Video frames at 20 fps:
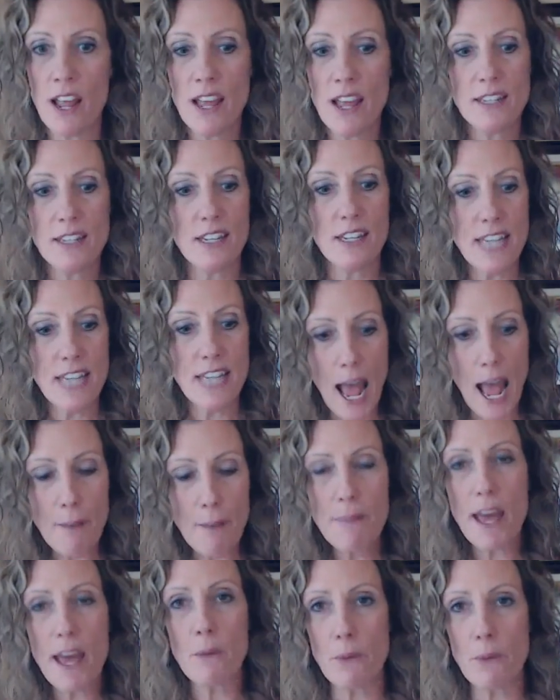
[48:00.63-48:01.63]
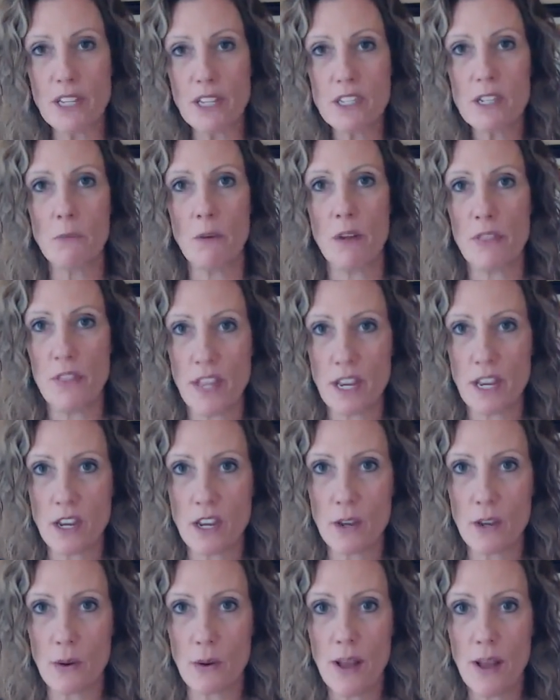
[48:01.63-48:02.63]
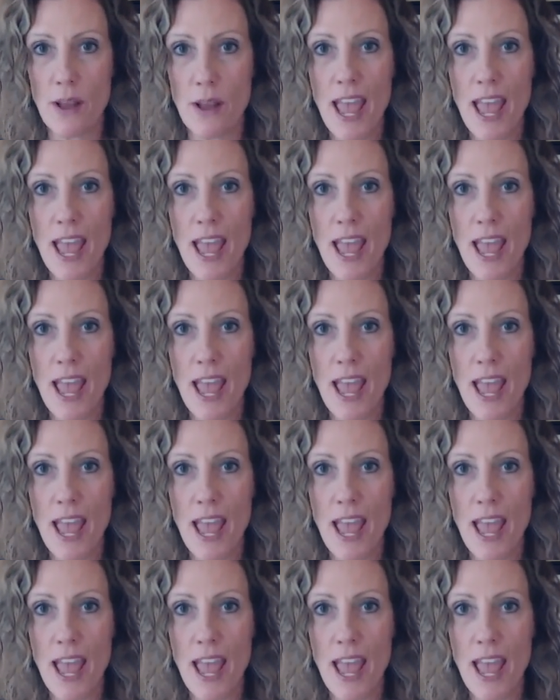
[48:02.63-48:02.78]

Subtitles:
to tap that wisdom within you,